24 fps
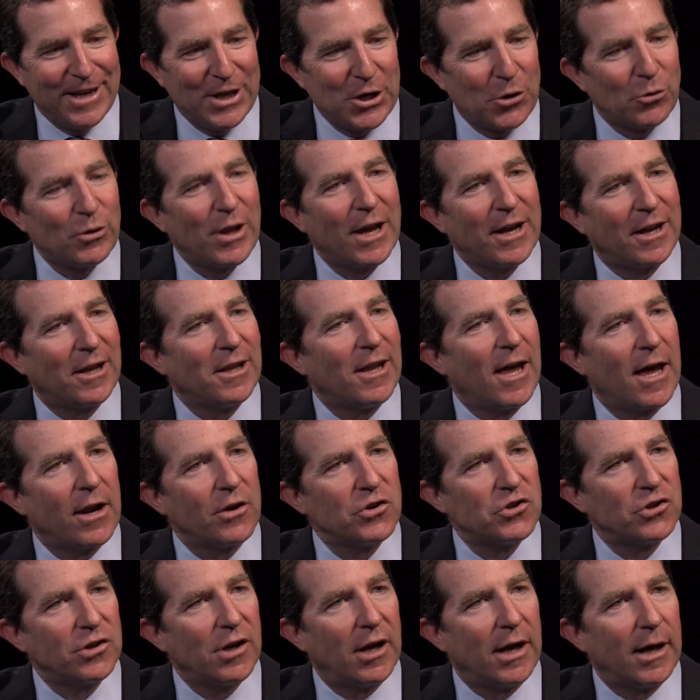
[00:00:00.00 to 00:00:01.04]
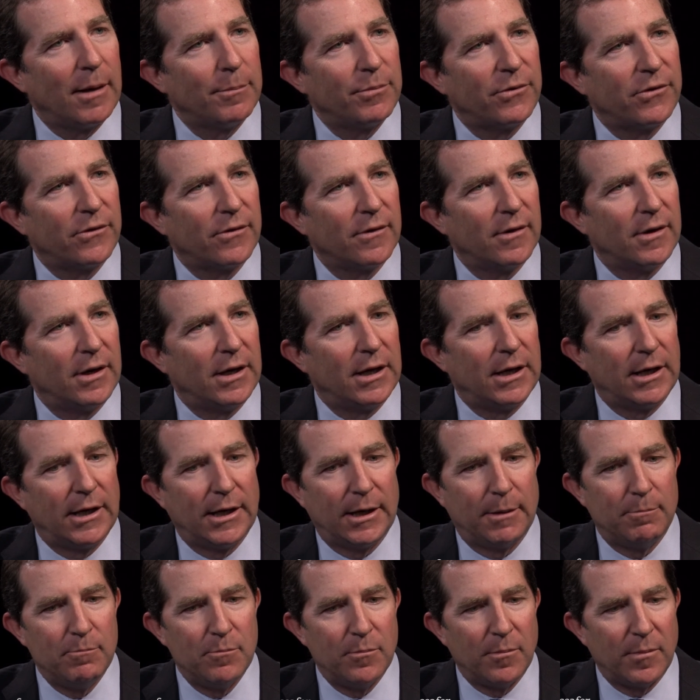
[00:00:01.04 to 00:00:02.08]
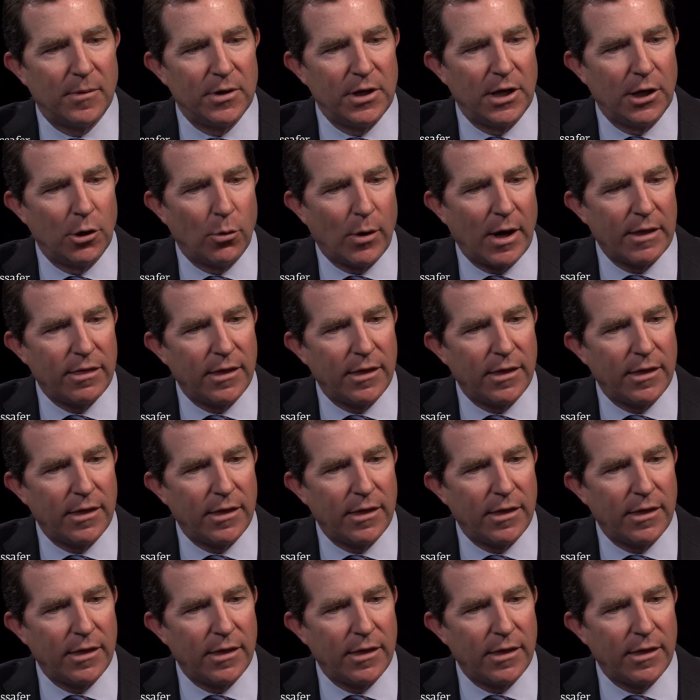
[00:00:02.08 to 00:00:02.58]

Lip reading: Like a lot of shops, I